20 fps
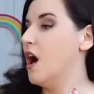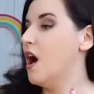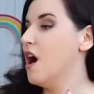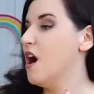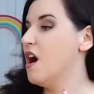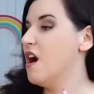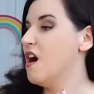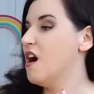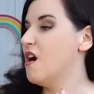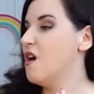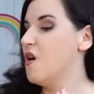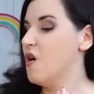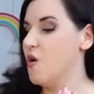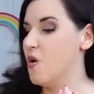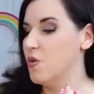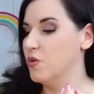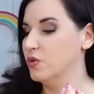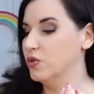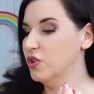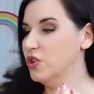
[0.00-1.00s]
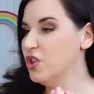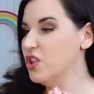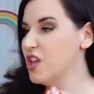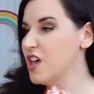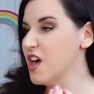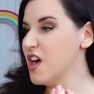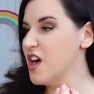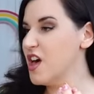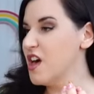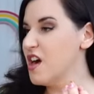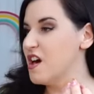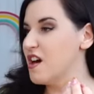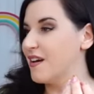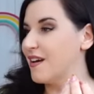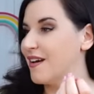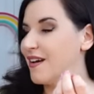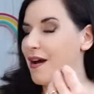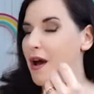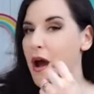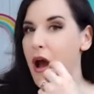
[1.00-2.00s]
Oh,
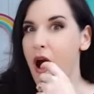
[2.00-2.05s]
look!